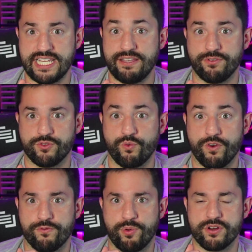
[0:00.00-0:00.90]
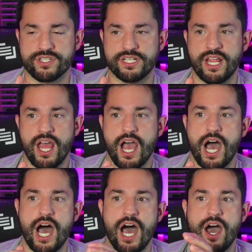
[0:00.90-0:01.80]
evil dwarf person
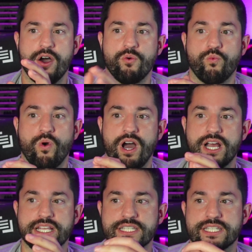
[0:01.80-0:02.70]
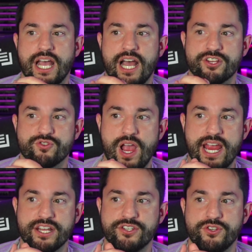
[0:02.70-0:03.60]
was
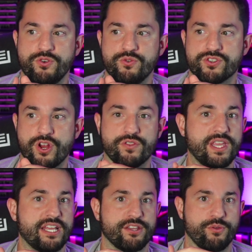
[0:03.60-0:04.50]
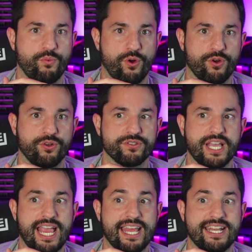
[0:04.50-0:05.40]
trying to start the end of the world.
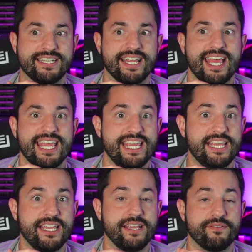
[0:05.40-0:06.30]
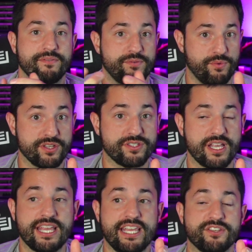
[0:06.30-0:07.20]
And he's
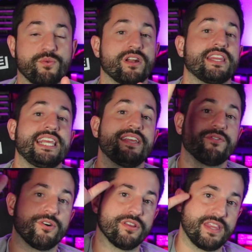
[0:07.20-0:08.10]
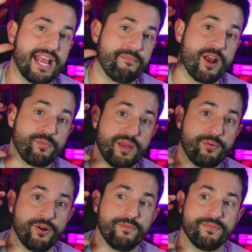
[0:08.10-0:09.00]
one of the evil nightmare
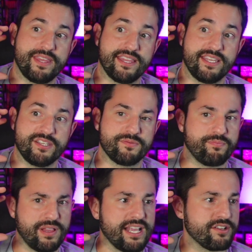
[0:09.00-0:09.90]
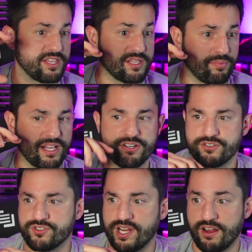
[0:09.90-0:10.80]
people that the
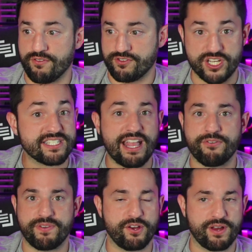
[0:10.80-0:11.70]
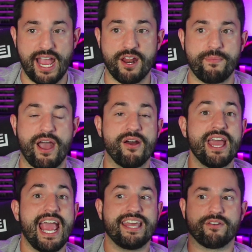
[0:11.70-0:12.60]
players are just now figuring out about.
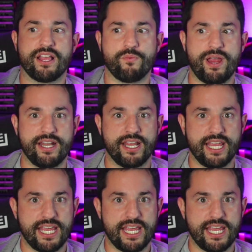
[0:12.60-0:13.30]
And they're like, wait,